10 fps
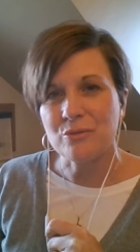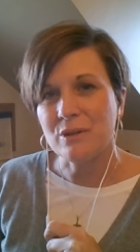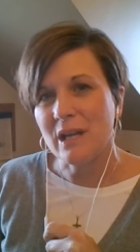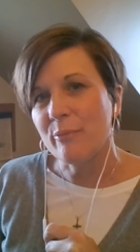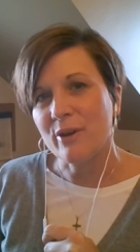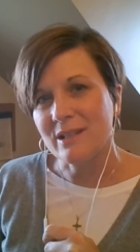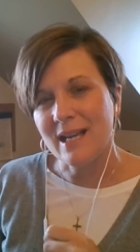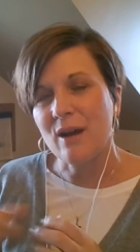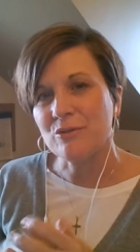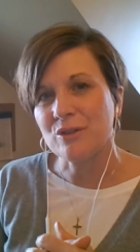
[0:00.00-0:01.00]
to a neighboring
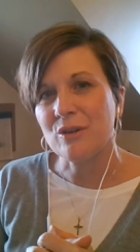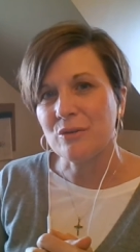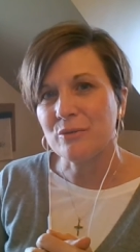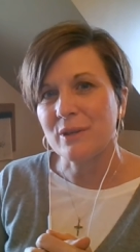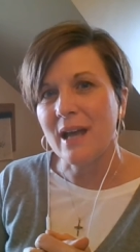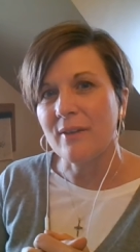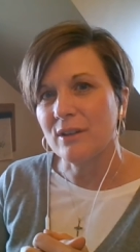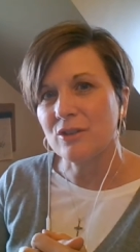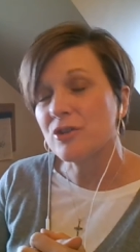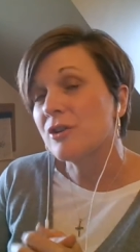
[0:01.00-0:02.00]
town to go to a
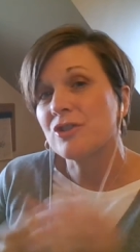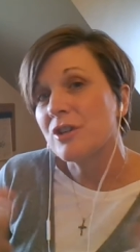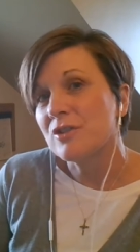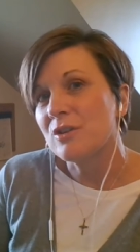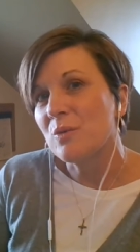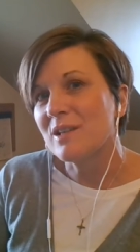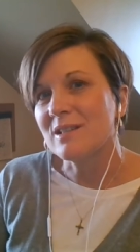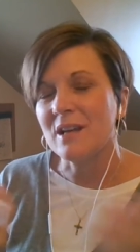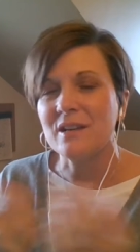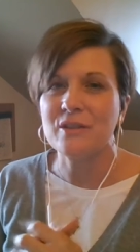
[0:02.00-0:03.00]
Catholic church because there was
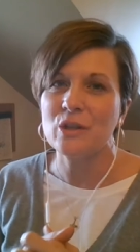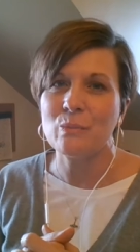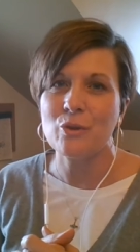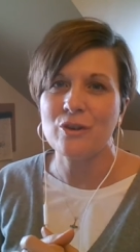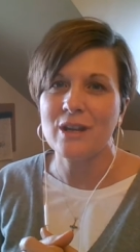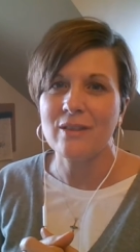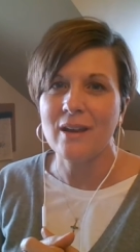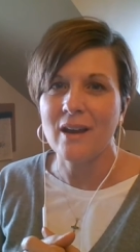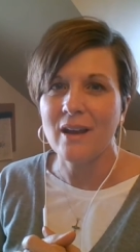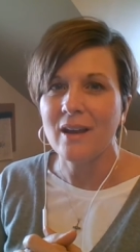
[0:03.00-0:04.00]
none in the community
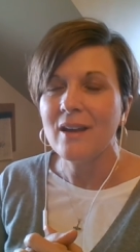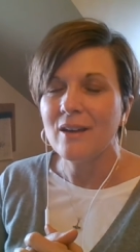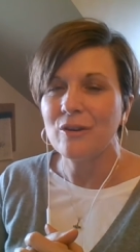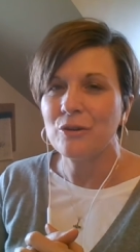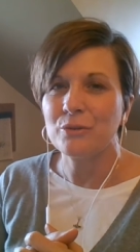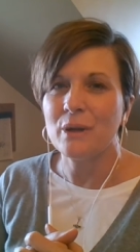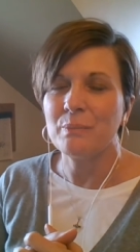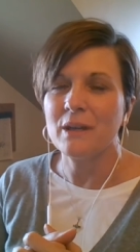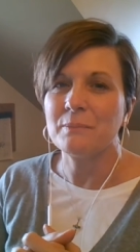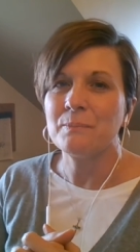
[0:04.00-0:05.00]
that I grew
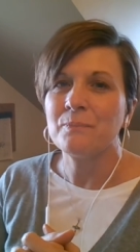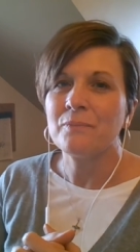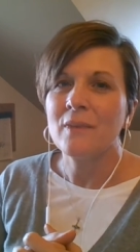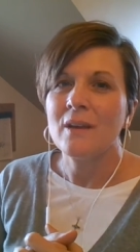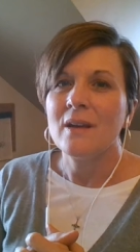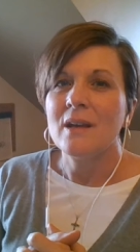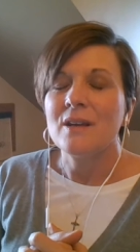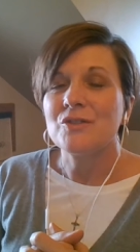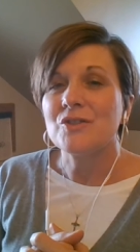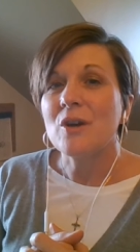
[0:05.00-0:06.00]
up in.
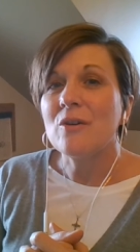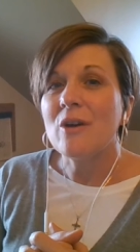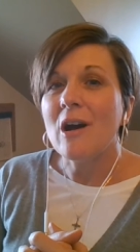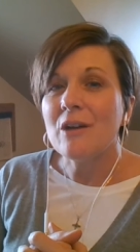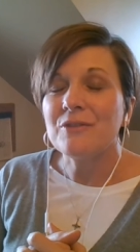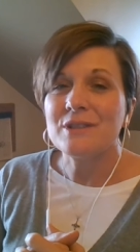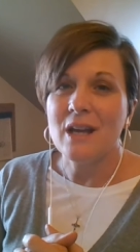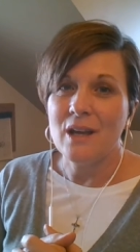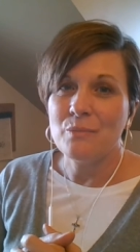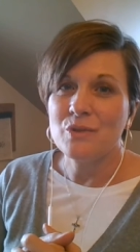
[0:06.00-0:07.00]
So
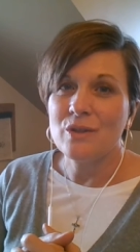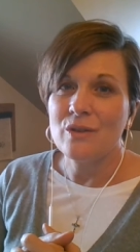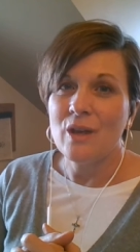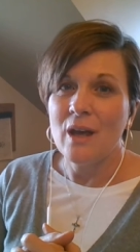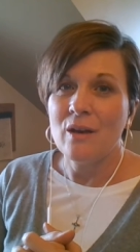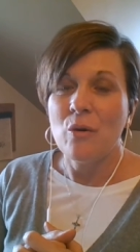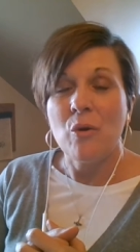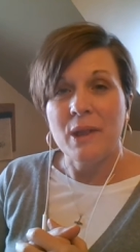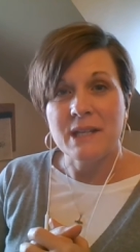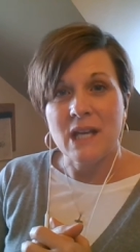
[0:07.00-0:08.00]
oftentimes the
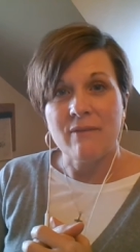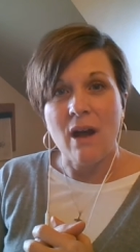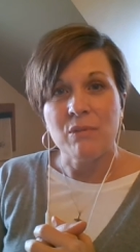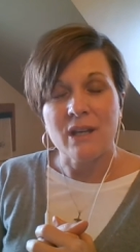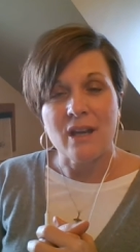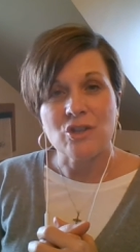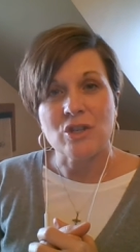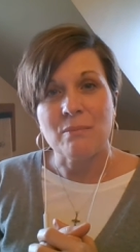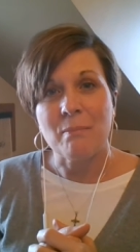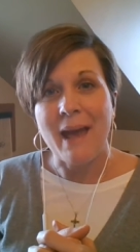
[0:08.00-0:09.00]
Holy Day of
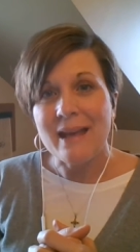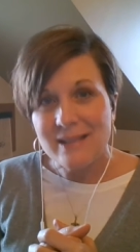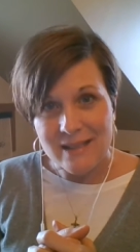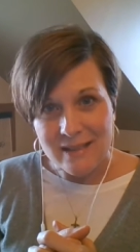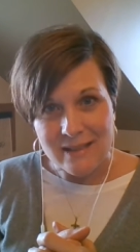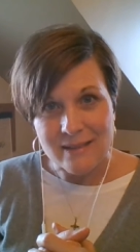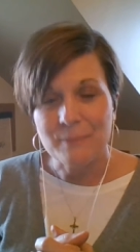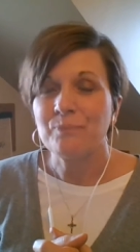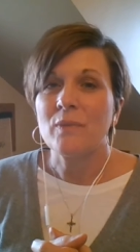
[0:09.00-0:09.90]
Obligation masses